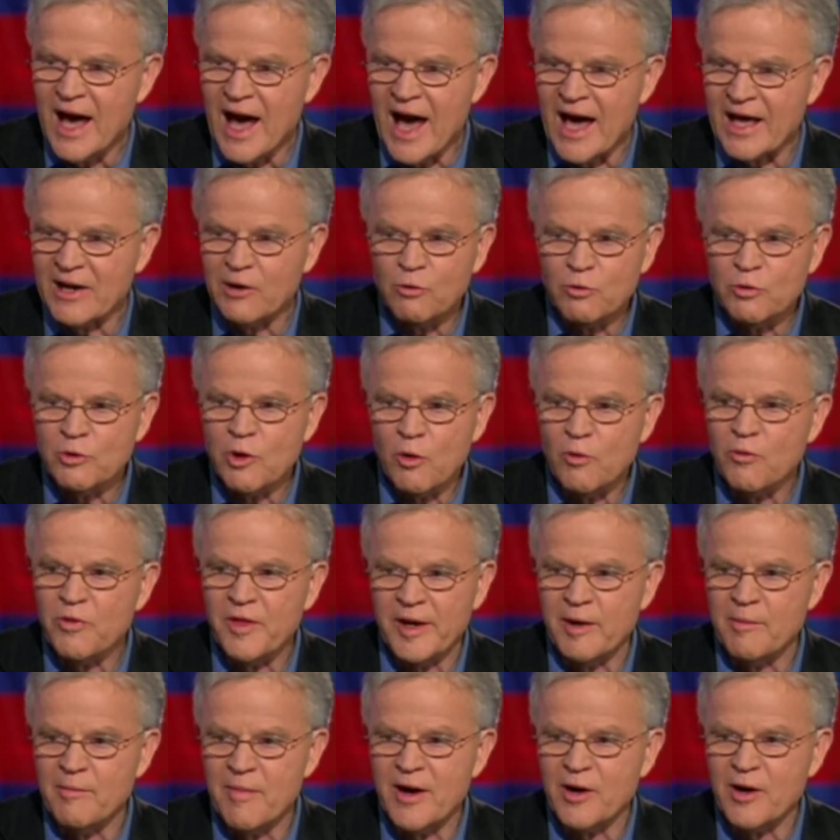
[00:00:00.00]
I don't know
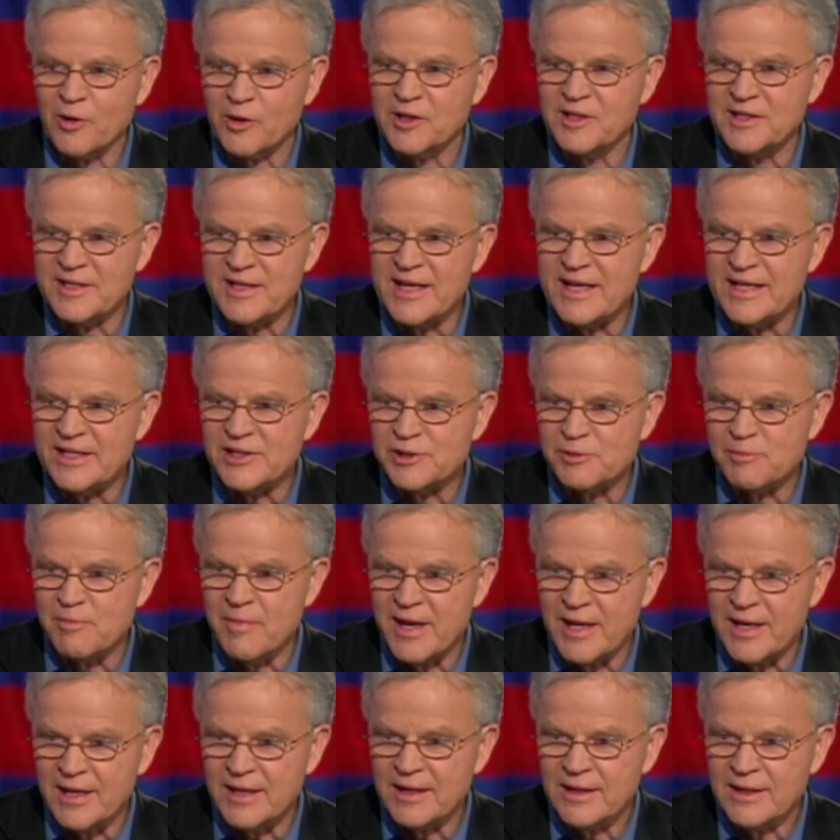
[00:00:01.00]
that America needs
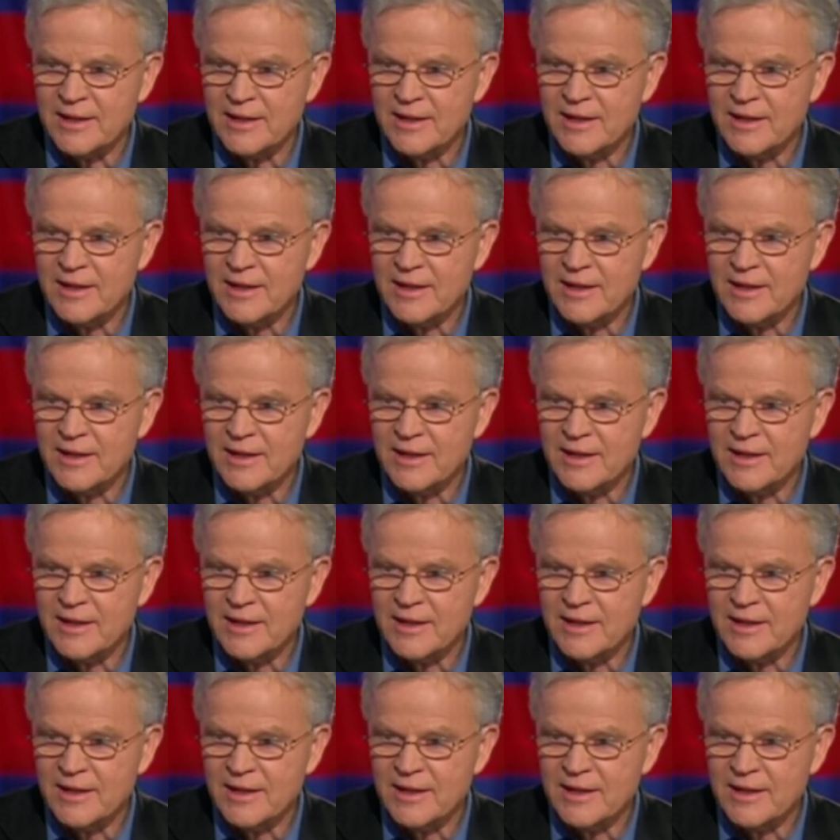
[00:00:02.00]
me,